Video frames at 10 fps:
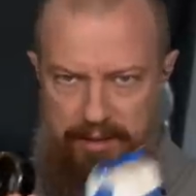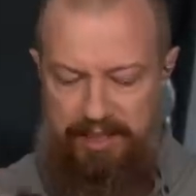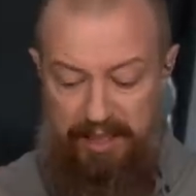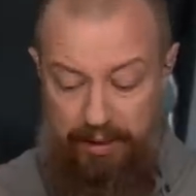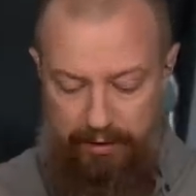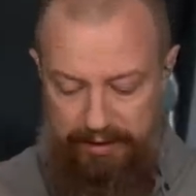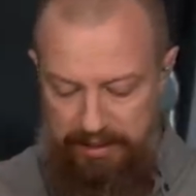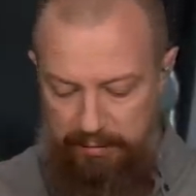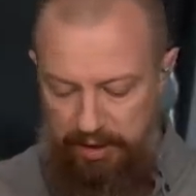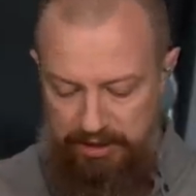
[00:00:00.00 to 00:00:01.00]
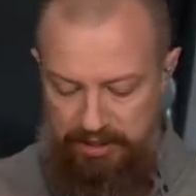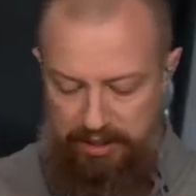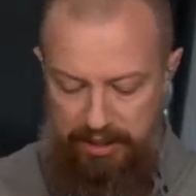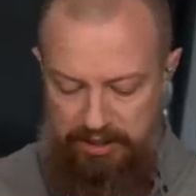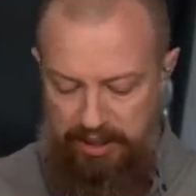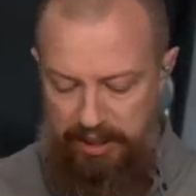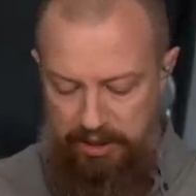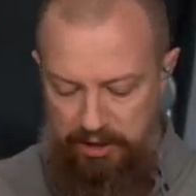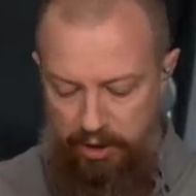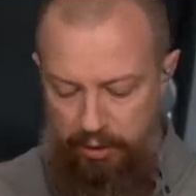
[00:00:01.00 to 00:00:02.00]
Take it out, and that's the box. It's not
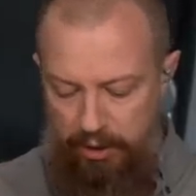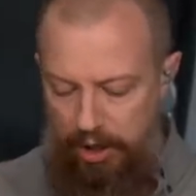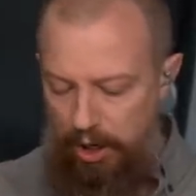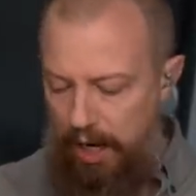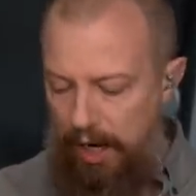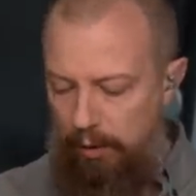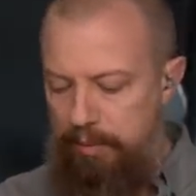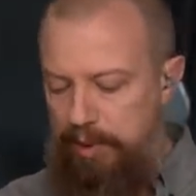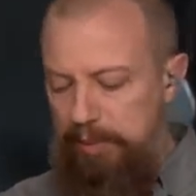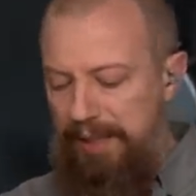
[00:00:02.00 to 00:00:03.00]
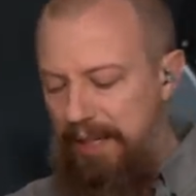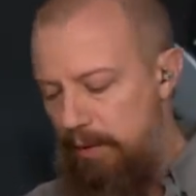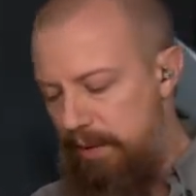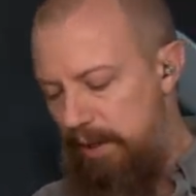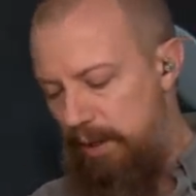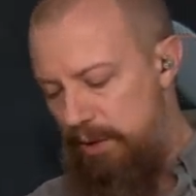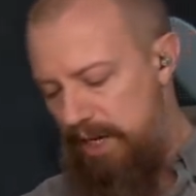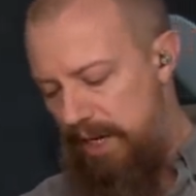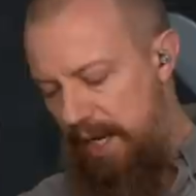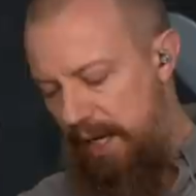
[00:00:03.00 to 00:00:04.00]
exciting. So I will be playing with
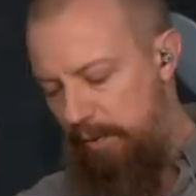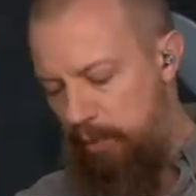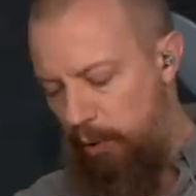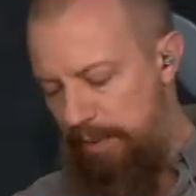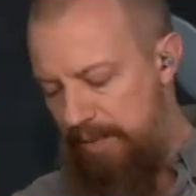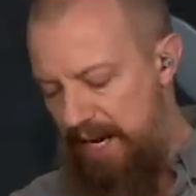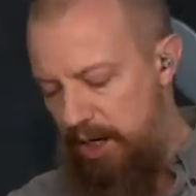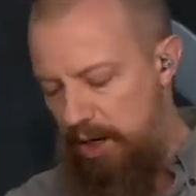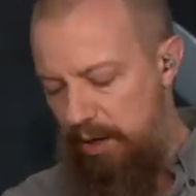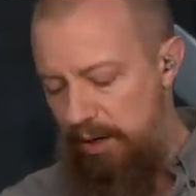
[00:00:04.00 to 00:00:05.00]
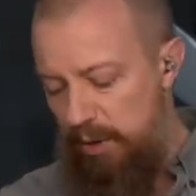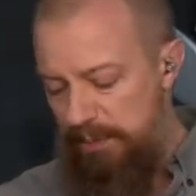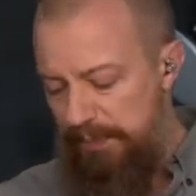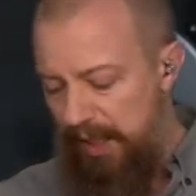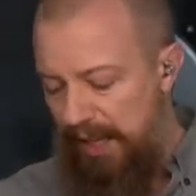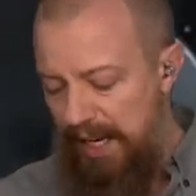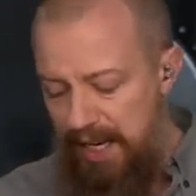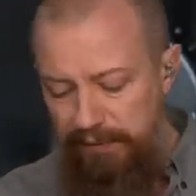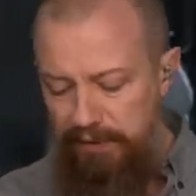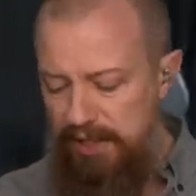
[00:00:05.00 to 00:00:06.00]
those and reporting back on those.
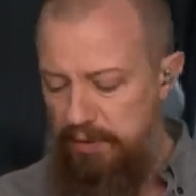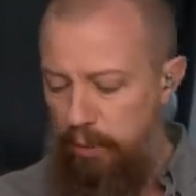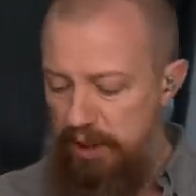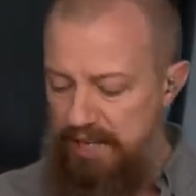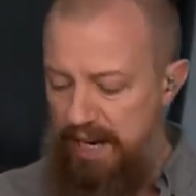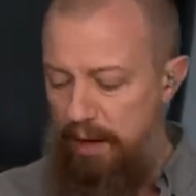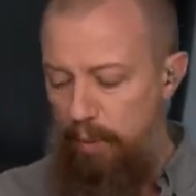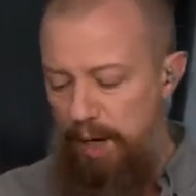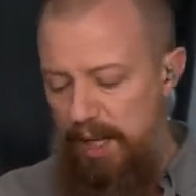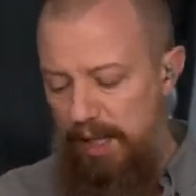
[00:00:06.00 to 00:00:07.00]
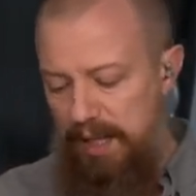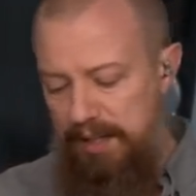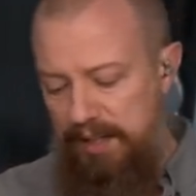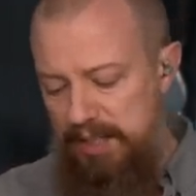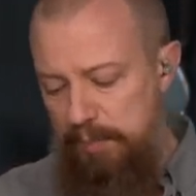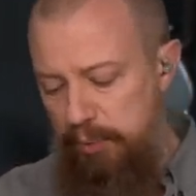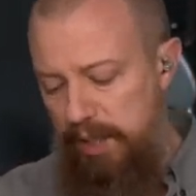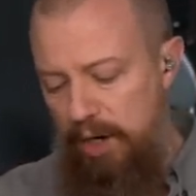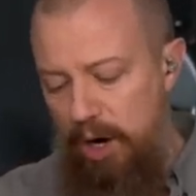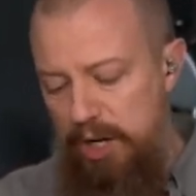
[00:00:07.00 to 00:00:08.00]
If this works out well, I think that's a
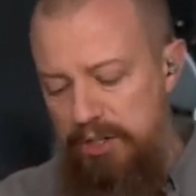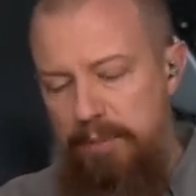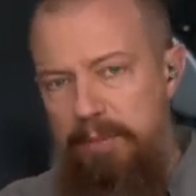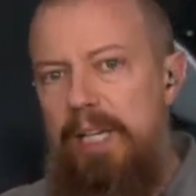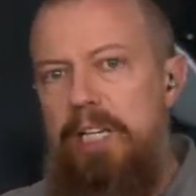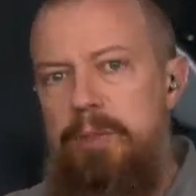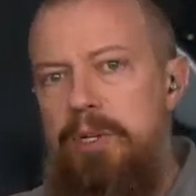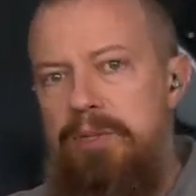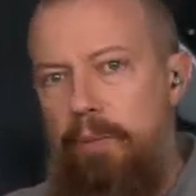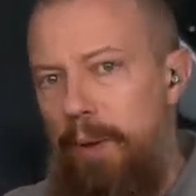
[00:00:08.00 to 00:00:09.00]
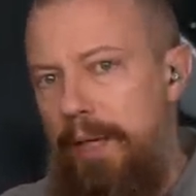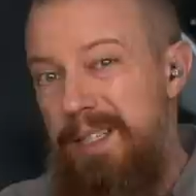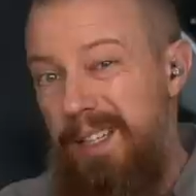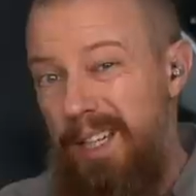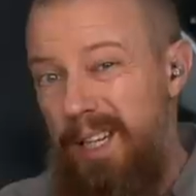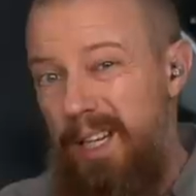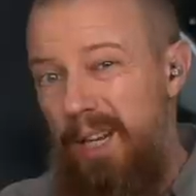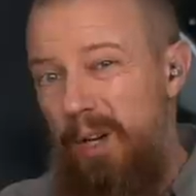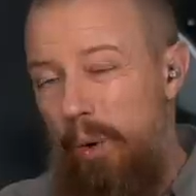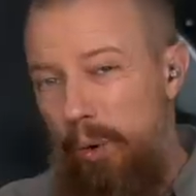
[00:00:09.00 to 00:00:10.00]
pretty awesome, inexpensive way to get
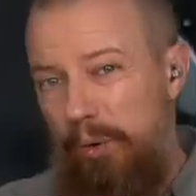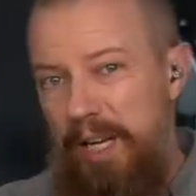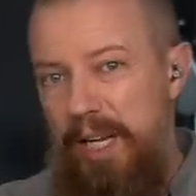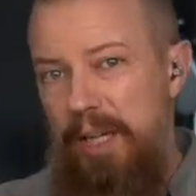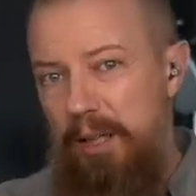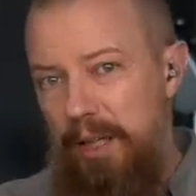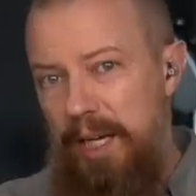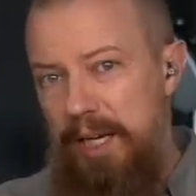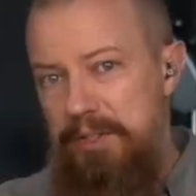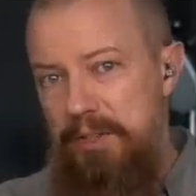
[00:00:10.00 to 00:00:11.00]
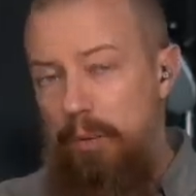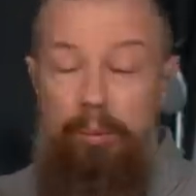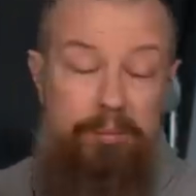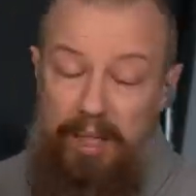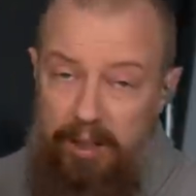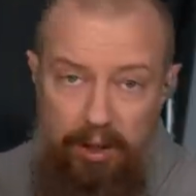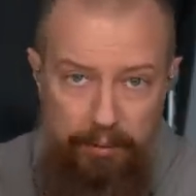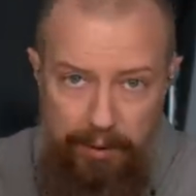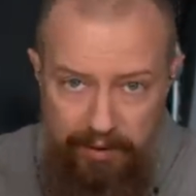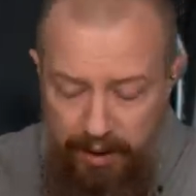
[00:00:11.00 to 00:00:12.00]
old Canon glass or Nikon
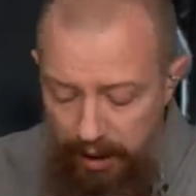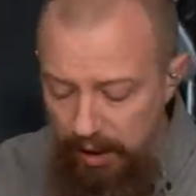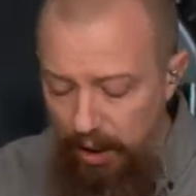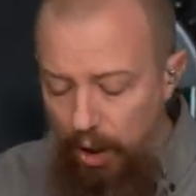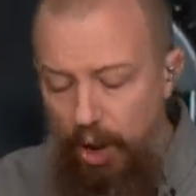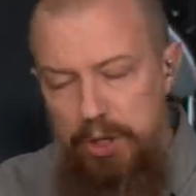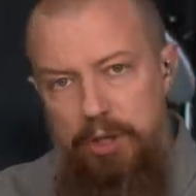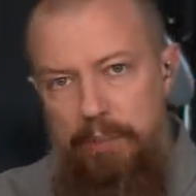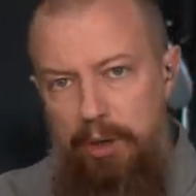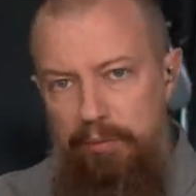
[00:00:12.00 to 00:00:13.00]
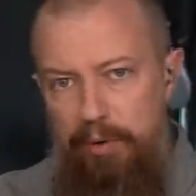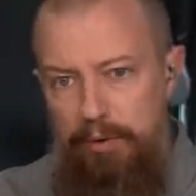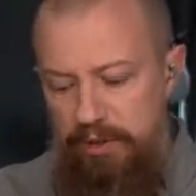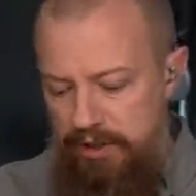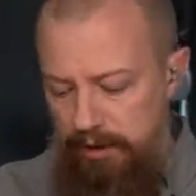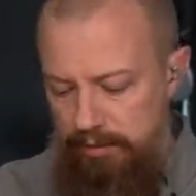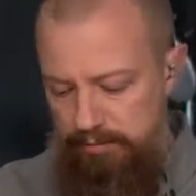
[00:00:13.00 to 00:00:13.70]
or whatever you got onto your Micro Four Thirds deal.